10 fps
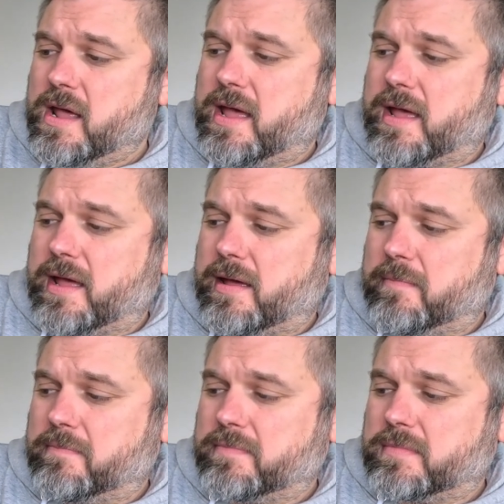
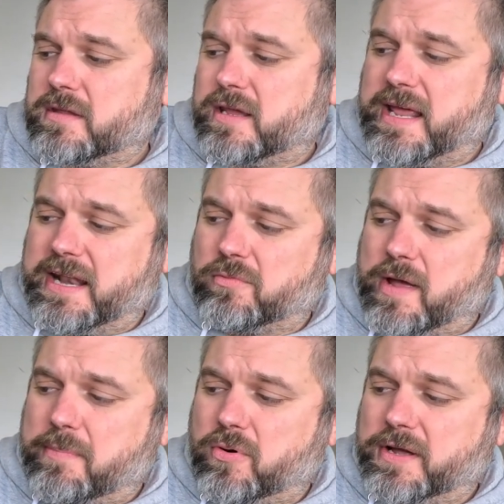You can edit
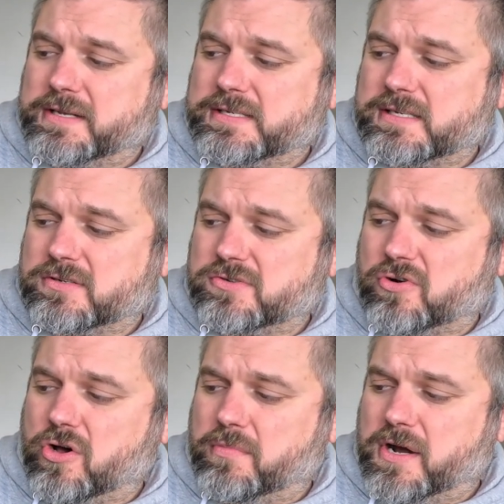waypoints and
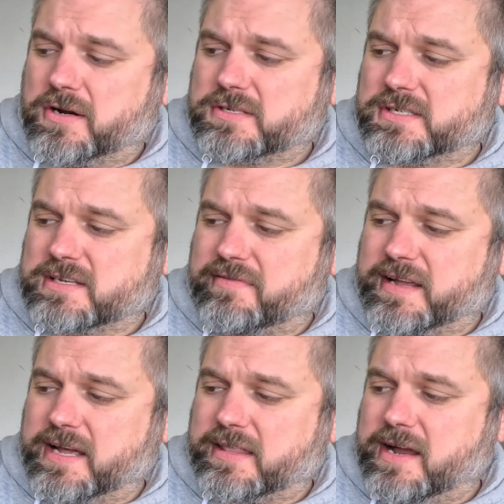draw marks and stuff
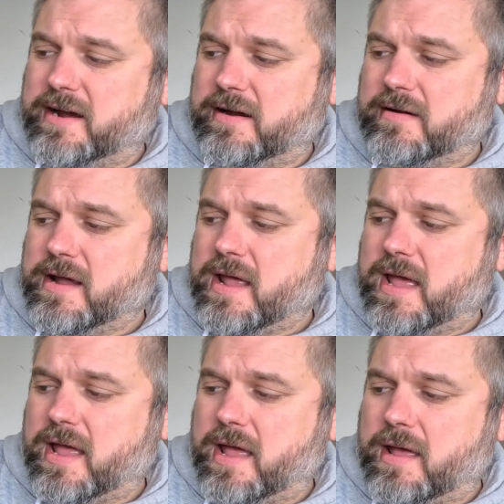like that there.
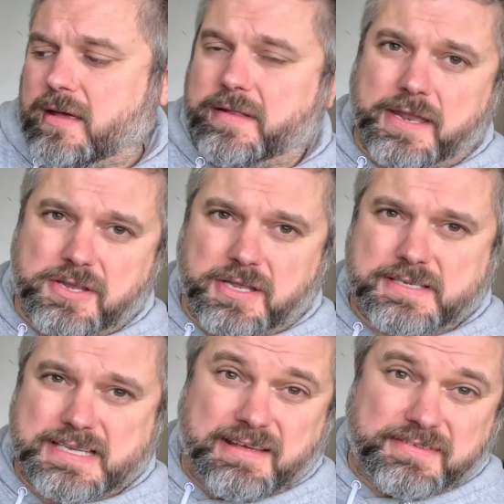And then you can
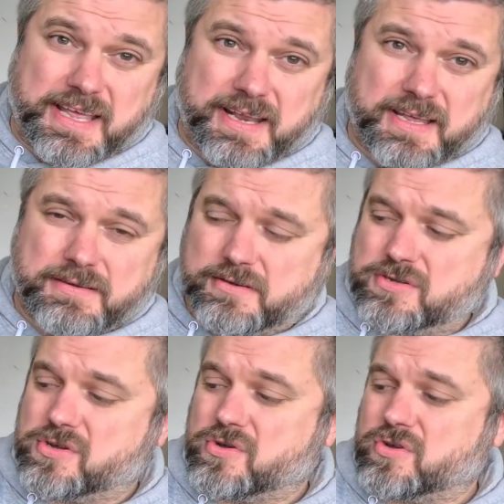save data
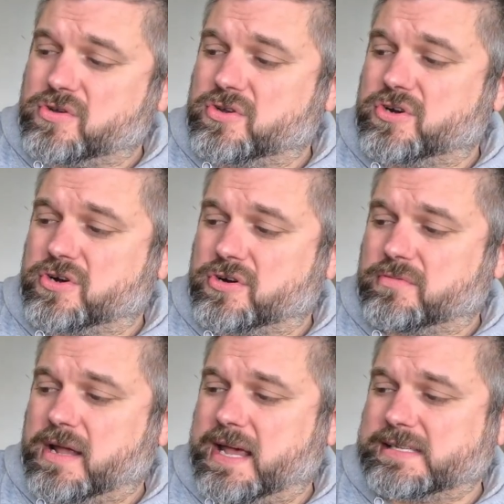to
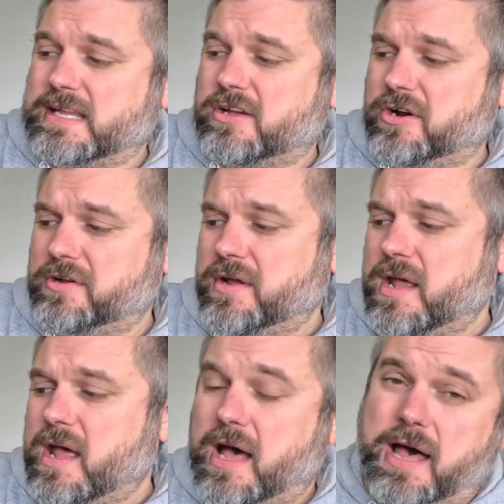your SD card
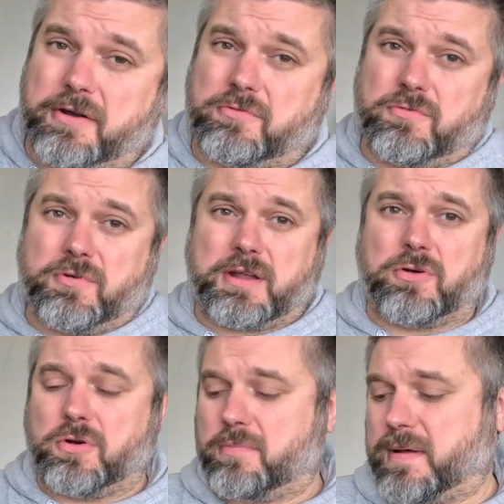and
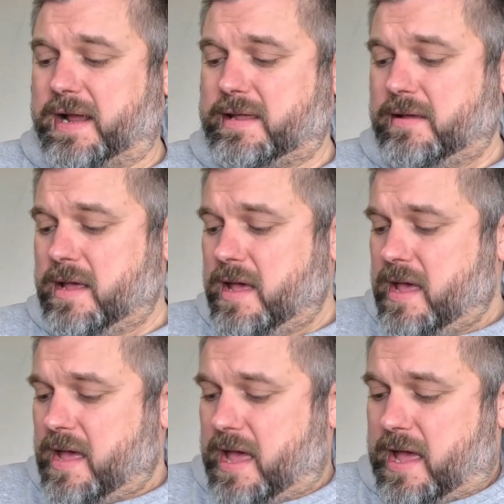record it back.
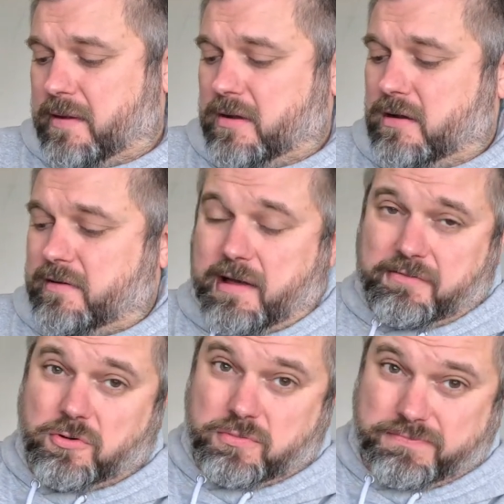I
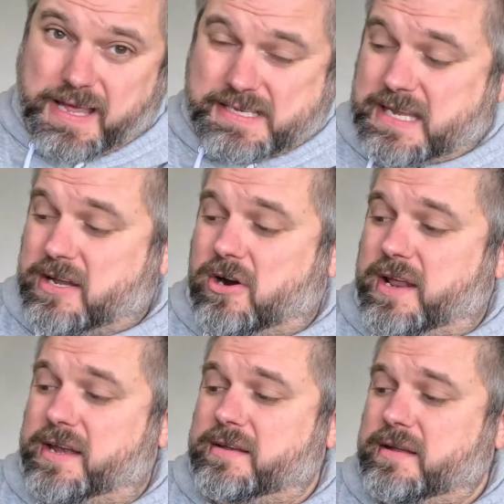have no SD card
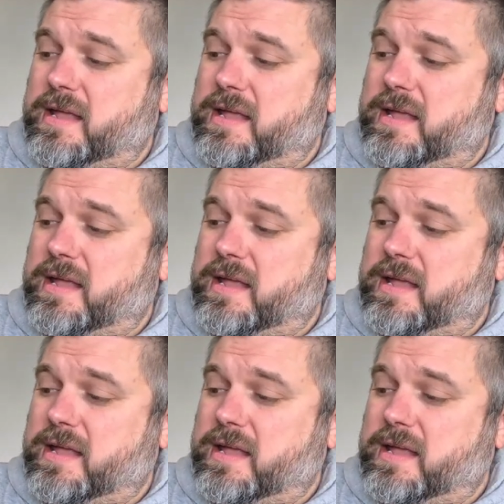in.